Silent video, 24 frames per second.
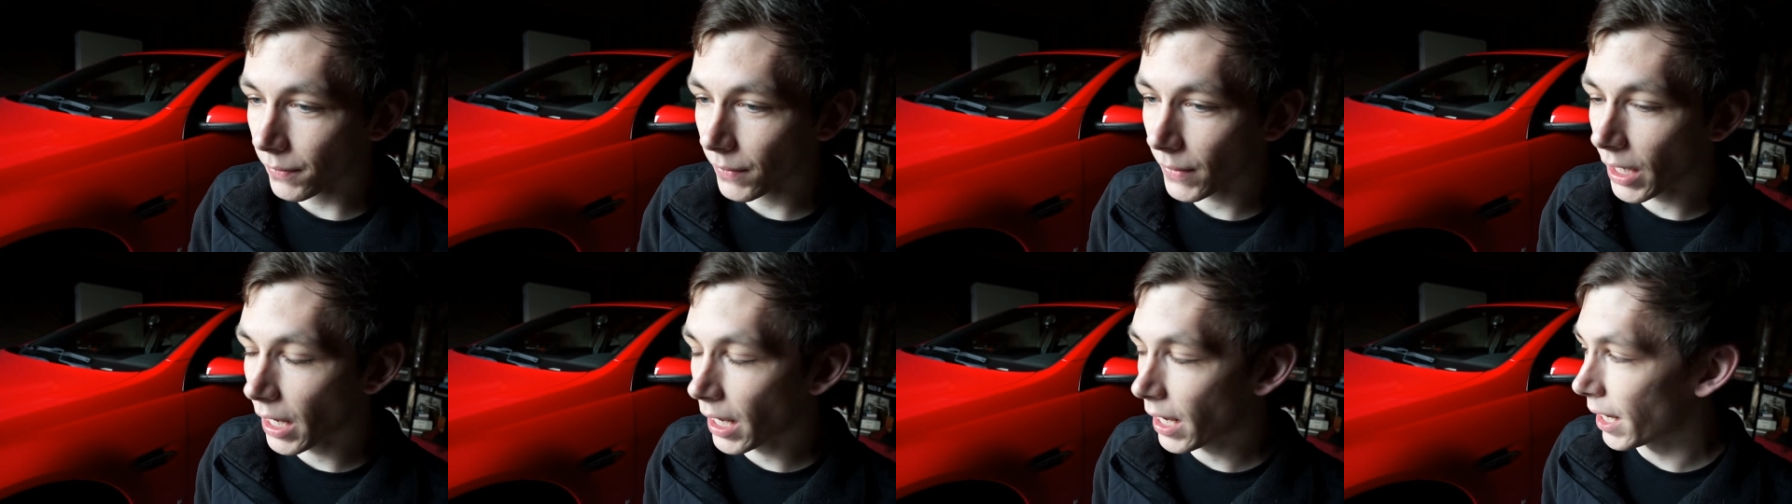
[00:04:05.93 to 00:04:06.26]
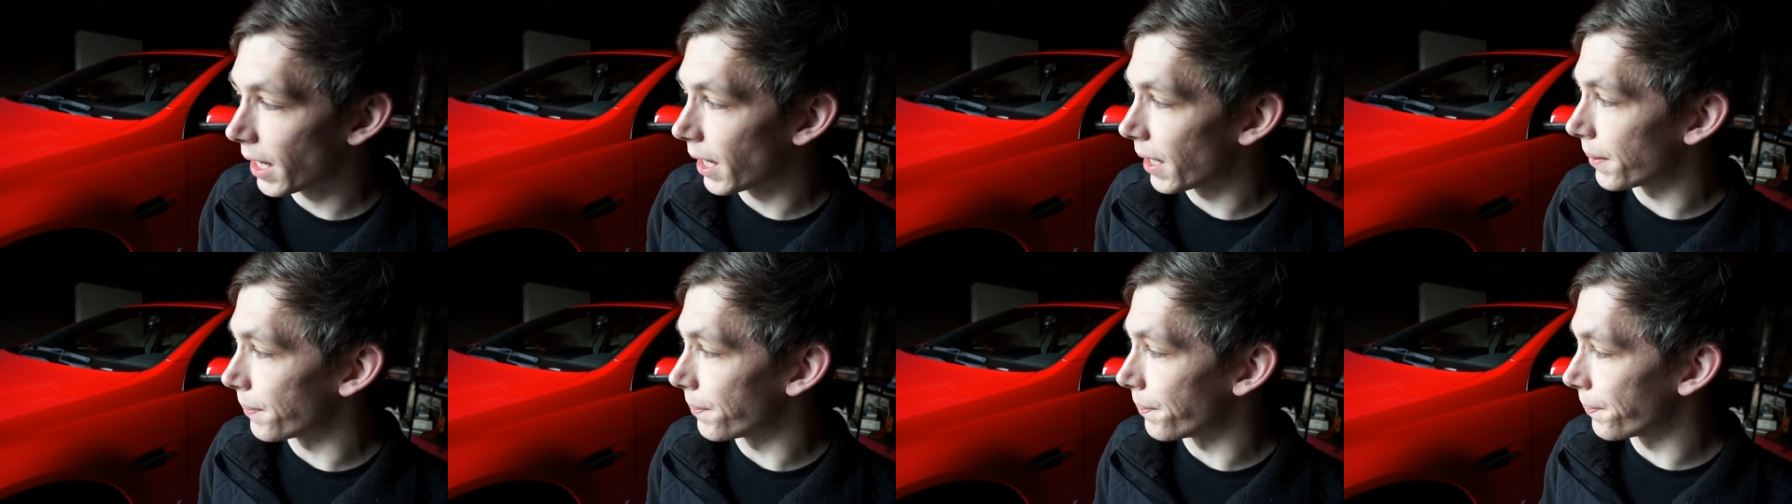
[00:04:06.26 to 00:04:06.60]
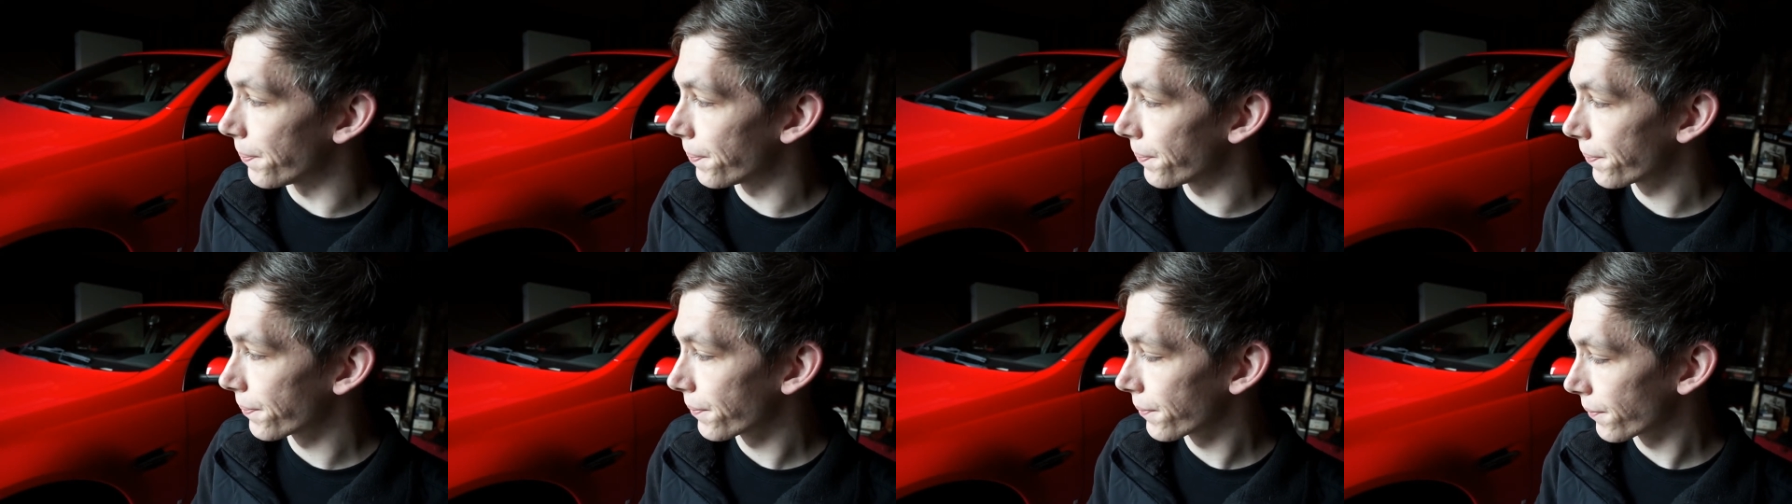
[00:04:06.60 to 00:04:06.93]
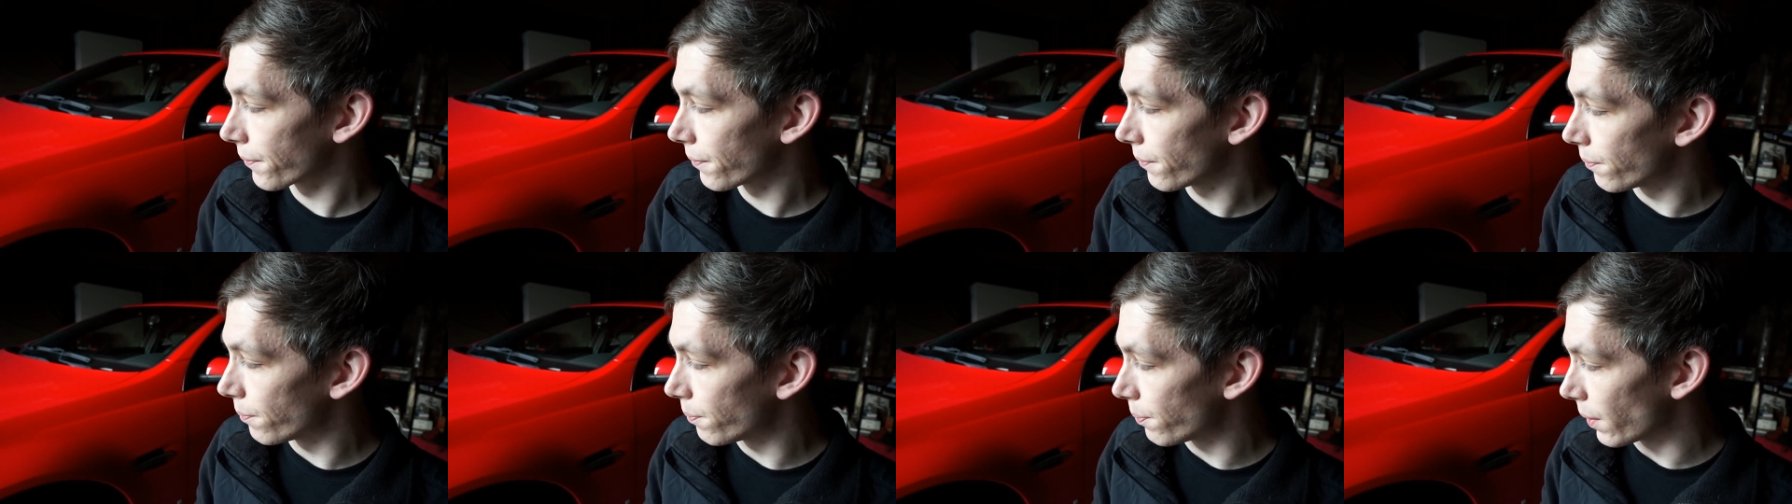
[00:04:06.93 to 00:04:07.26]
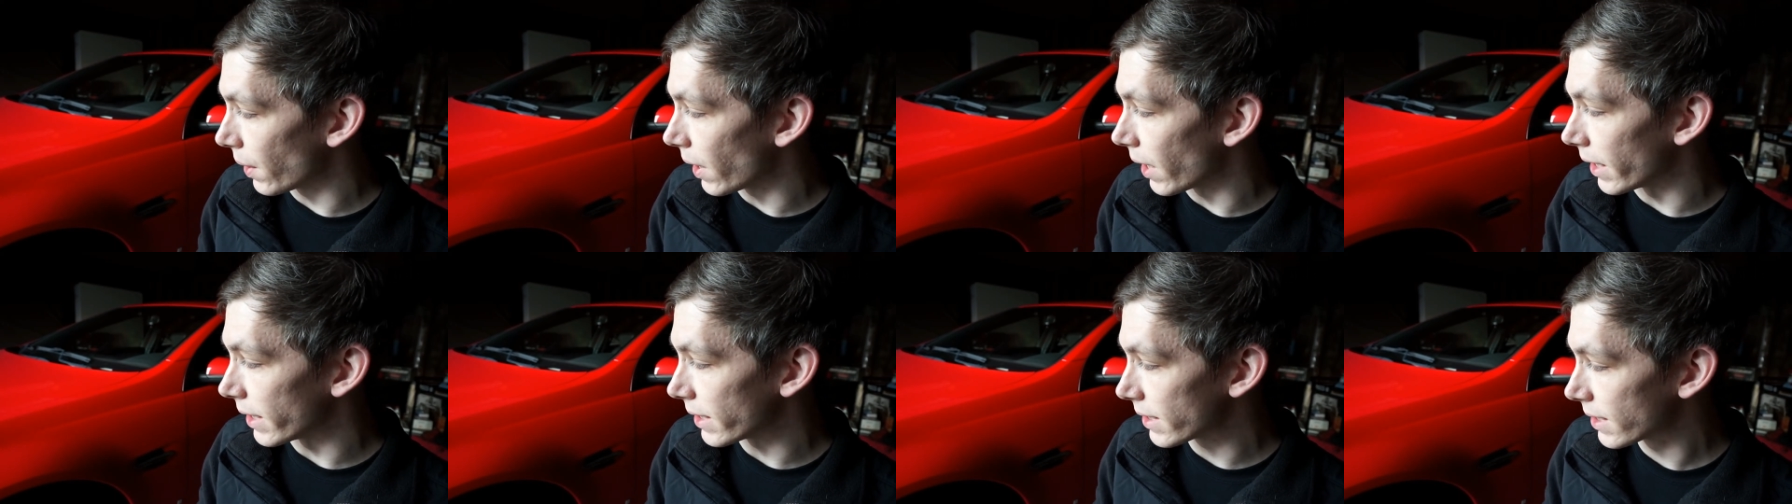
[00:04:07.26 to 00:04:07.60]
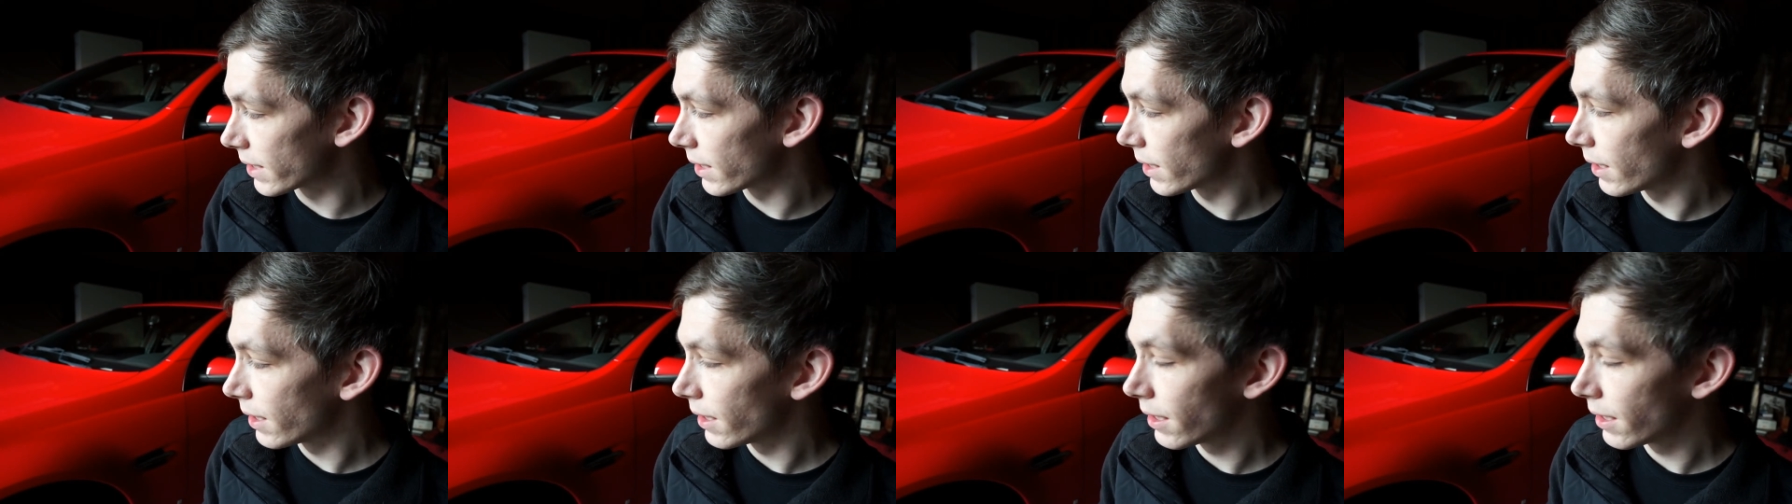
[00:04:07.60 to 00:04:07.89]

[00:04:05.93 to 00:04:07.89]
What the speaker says: But